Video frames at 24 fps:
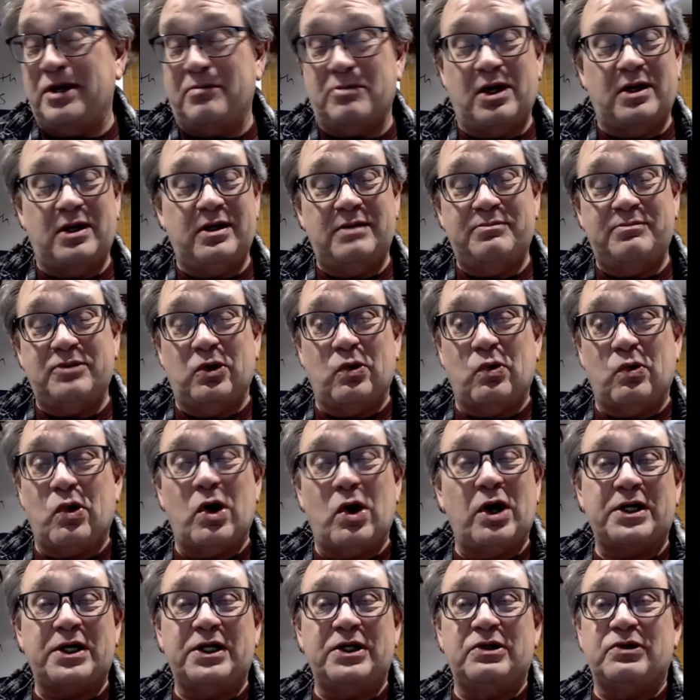I'm going to
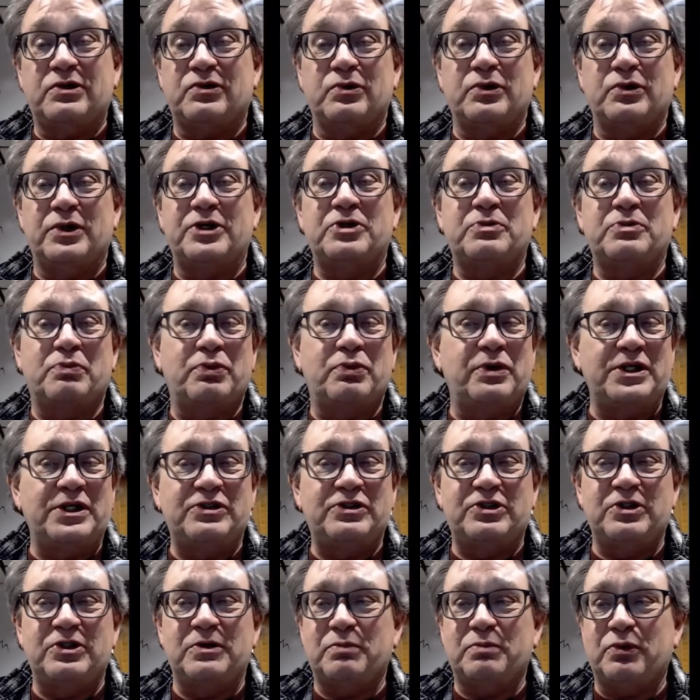walk you through it. It's pretty
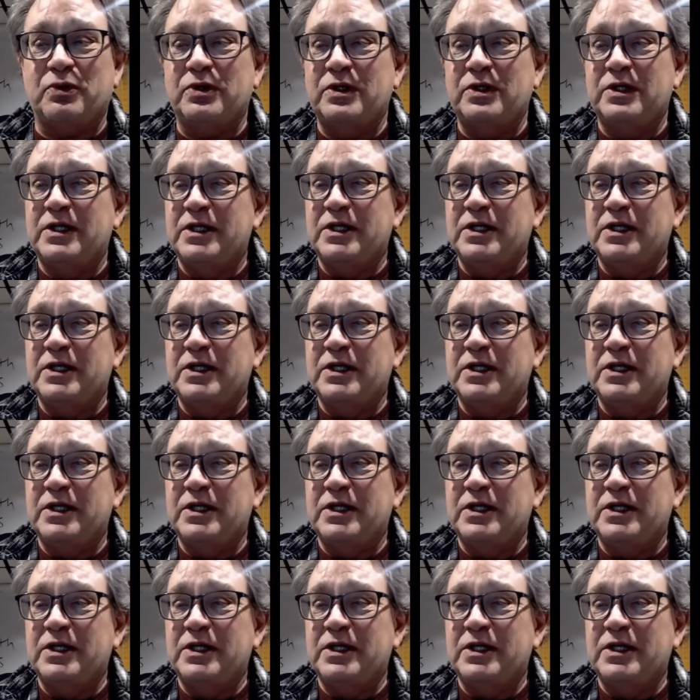simple.